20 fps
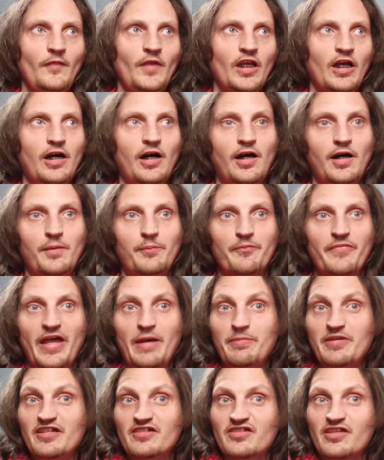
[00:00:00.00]
That
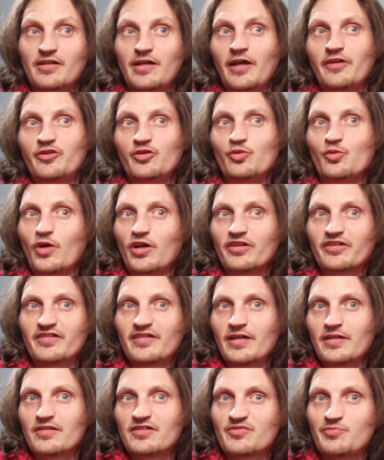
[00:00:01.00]
being said, I do want to
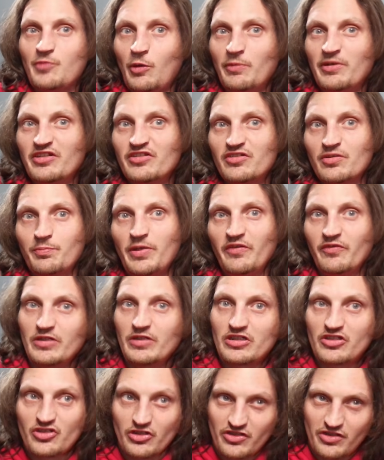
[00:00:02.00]
take this moment to
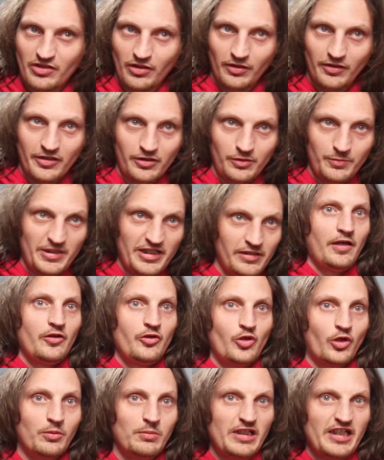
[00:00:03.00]
pivot just a little bit.
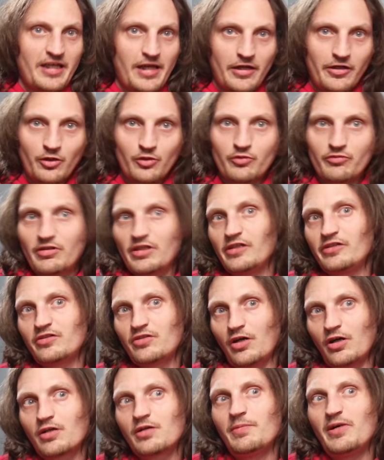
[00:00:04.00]
Normally, I don't really
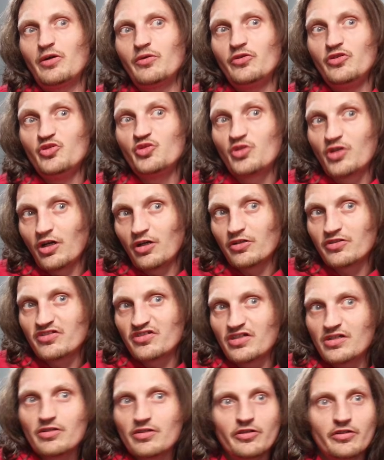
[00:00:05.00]
talk about new cards
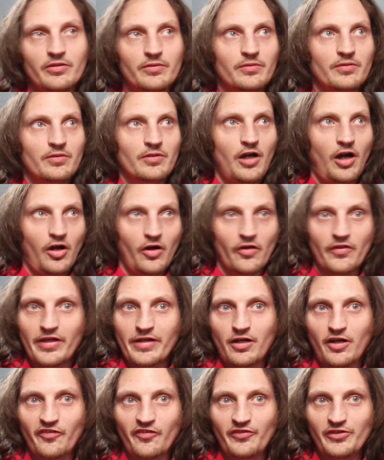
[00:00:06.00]
here all that
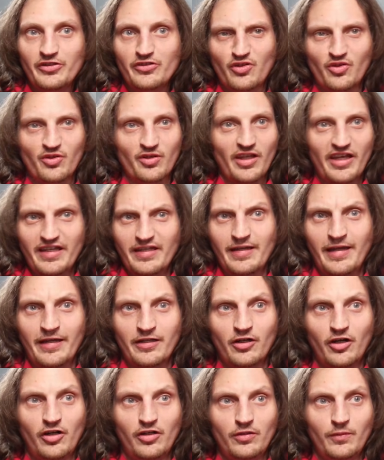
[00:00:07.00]
often or like at
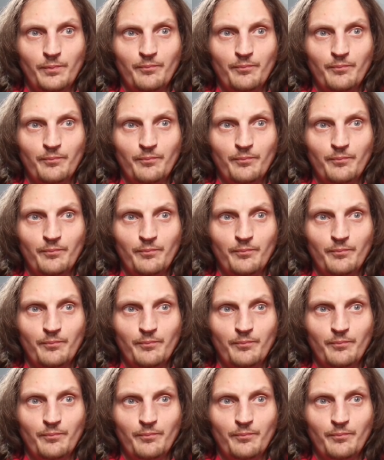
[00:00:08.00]
all,